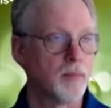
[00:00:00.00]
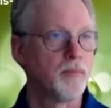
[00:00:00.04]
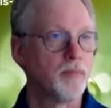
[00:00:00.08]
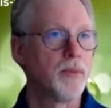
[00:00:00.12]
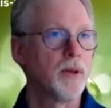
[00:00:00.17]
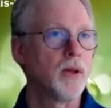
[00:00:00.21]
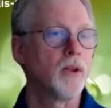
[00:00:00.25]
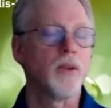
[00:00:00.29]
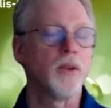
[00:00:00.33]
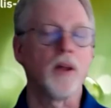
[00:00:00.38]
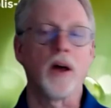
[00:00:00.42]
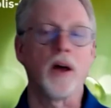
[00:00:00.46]
to
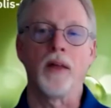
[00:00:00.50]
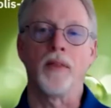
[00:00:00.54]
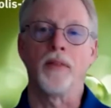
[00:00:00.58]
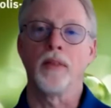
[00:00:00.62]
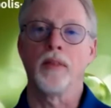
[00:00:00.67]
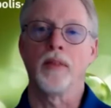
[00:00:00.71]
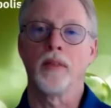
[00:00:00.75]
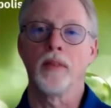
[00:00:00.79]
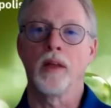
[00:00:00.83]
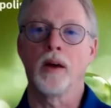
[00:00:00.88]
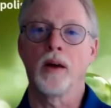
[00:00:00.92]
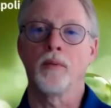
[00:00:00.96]
build
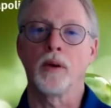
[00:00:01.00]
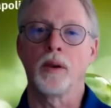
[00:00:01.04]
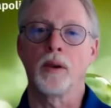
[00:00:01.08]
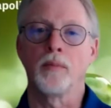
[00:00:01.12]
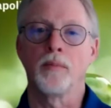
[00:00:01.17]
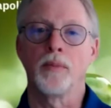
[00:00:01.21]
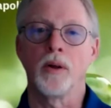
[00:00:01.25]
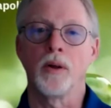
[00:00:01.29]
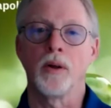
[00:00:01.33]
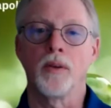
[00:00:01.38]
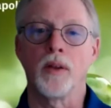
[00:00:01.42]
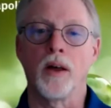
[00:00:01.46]

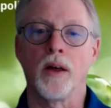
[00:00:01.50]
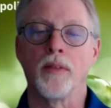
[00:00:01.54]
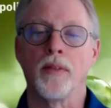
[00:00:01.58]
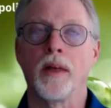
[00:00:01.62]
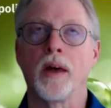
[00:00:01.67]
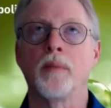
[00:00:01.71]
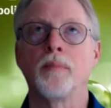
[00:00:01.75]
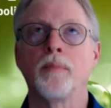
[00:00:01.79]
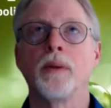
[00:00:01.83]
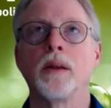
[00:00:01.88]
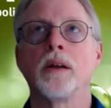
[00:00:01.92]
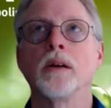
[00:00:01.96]
on
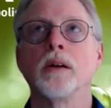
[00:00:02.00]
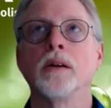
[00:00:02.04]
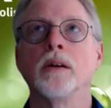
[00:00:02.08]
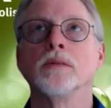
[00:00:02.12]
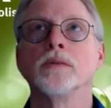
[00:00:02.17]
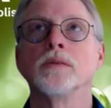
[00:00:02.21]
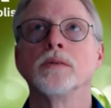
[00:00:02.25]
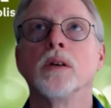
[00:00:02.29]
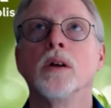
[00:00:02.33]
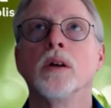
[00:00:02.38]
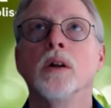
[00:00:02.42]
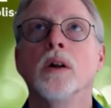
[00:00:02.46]
that
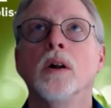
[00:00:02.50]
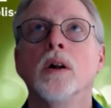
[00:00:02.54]
because